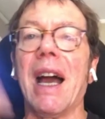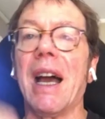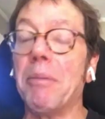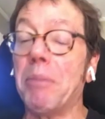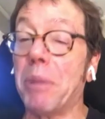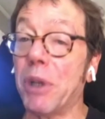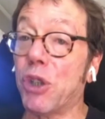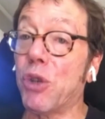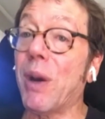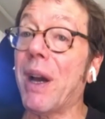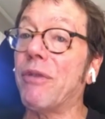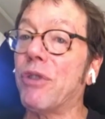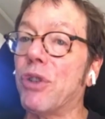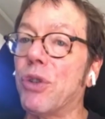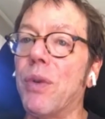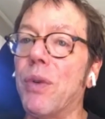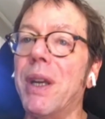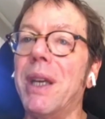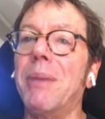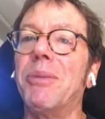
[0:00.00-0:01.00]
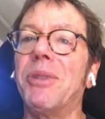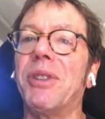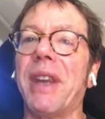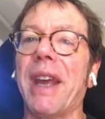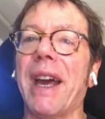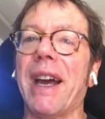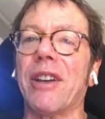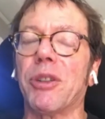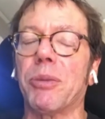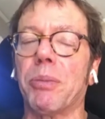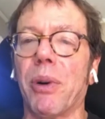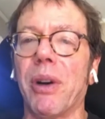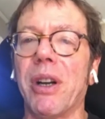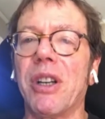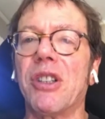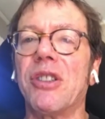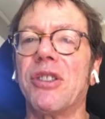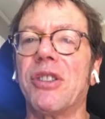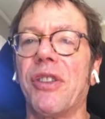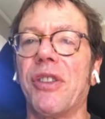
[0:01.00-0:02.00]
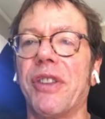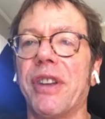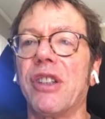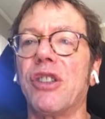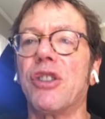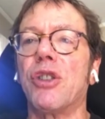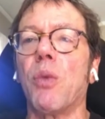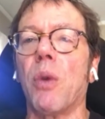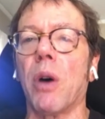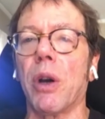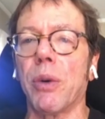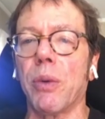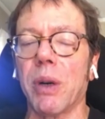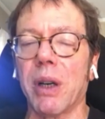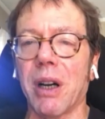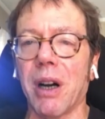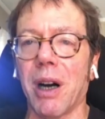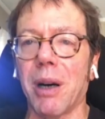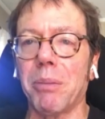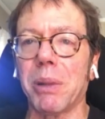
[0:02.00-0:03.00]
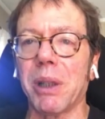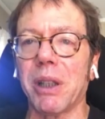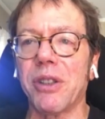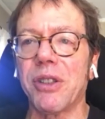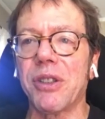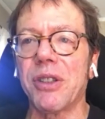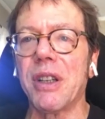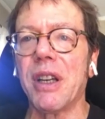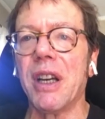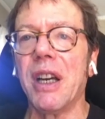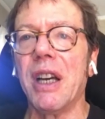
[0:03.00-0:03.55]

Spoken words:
but you have dreams and aspirations and things you want to accomplish.